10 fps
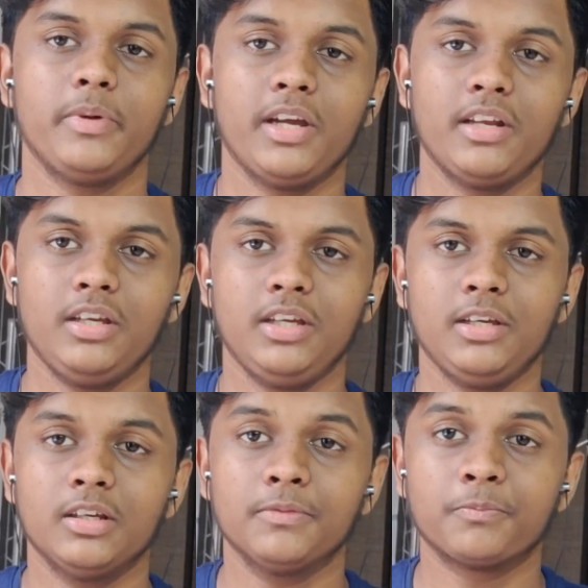be
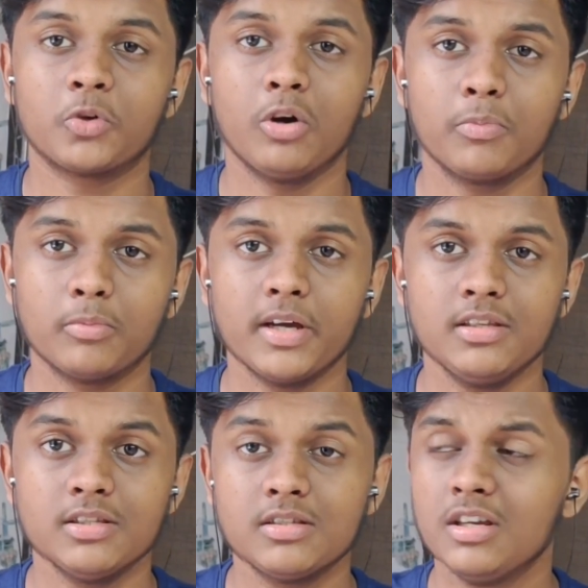any
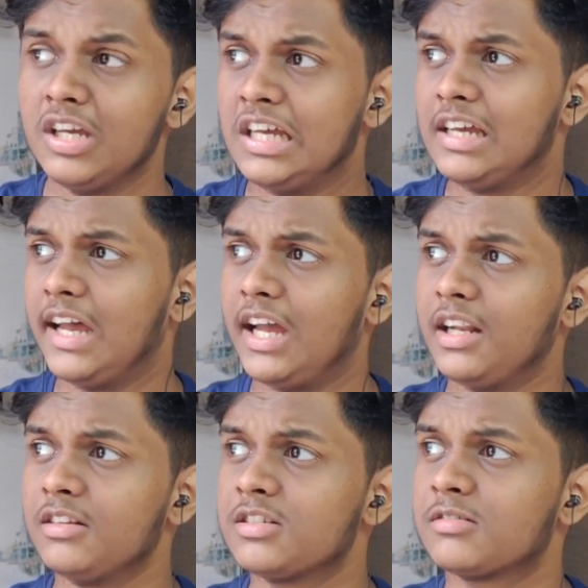compromises.
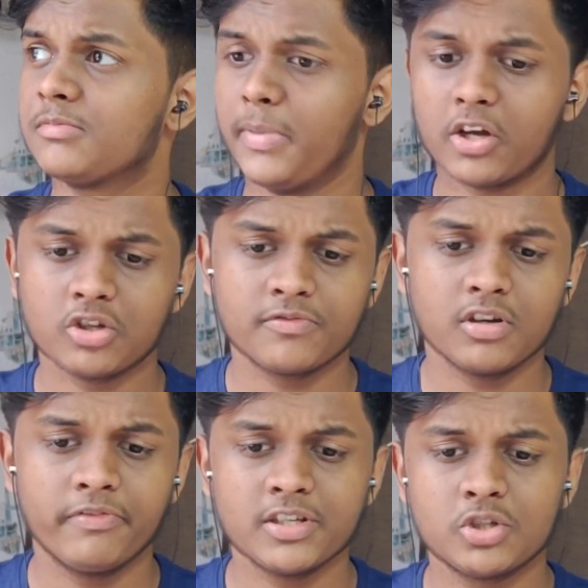And Microsoft
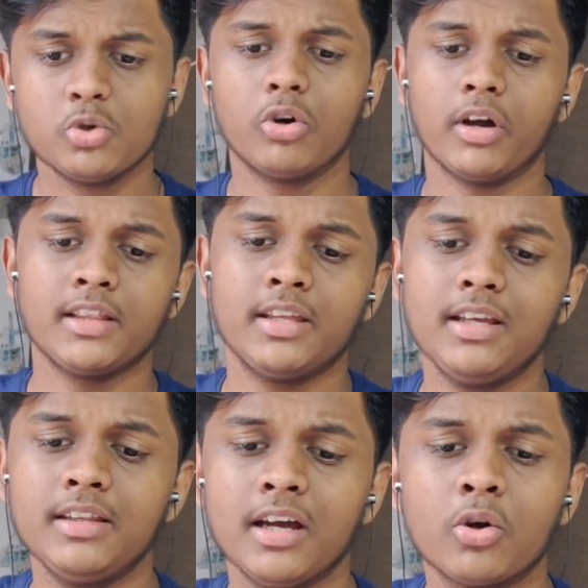Surface Duo, I think they are